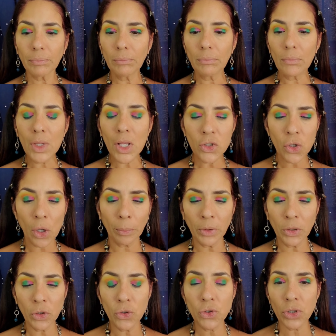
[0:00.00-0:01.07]
So I'm going to use
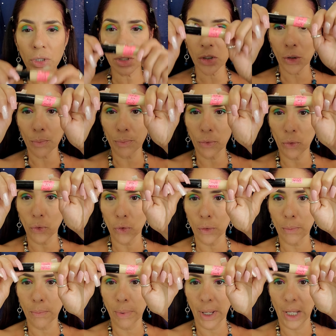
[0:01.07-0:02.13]
the Pure
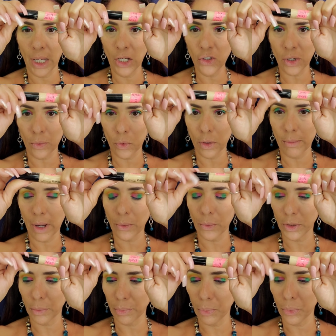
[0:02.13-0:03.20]
Beige. I'm going back with the
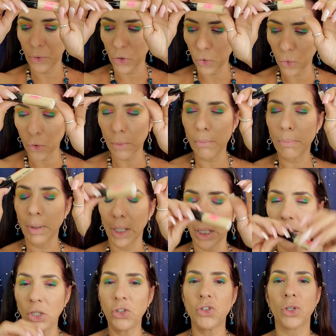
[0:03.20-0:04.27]
Pure Beige
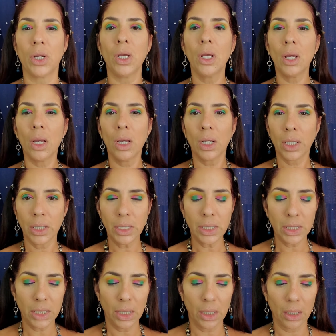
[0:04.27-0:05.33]

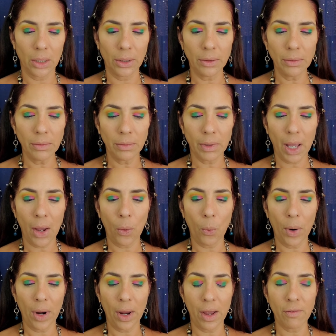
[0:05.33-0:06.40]
concealer. And
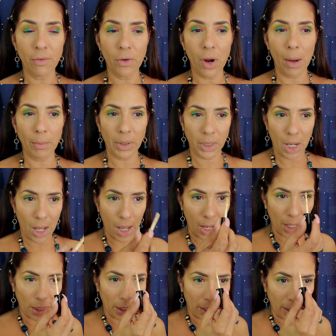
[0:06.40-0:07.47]
wherever I'm going to
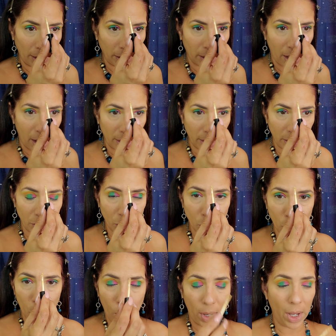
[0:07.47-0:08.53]
highlight, that is
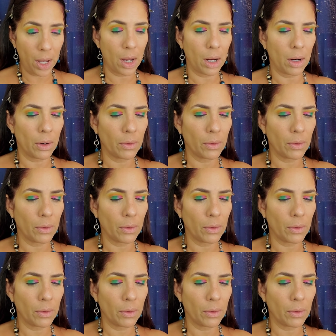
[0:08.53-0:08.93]
where